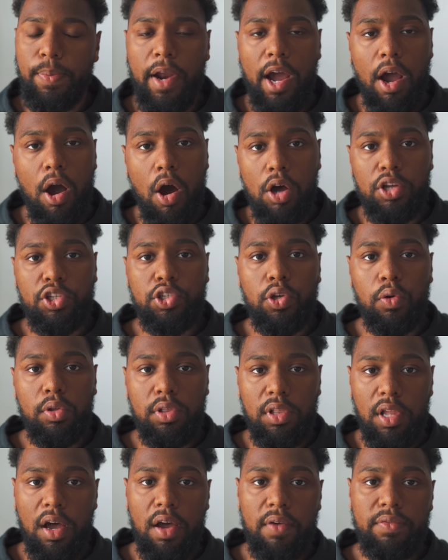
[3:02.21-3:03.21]
but I also
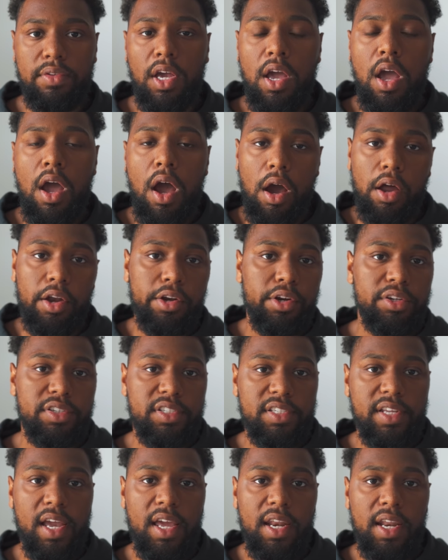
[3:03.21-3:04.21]
loved
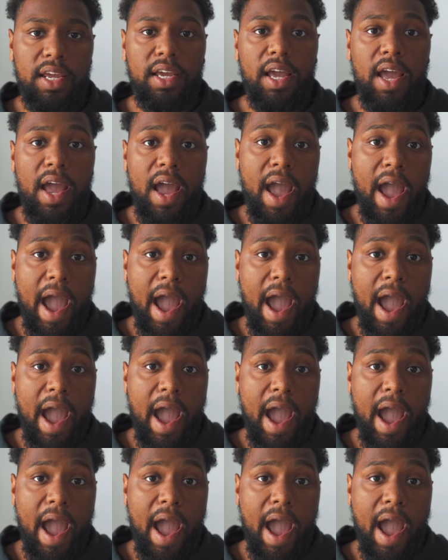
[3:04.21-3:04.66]
understanding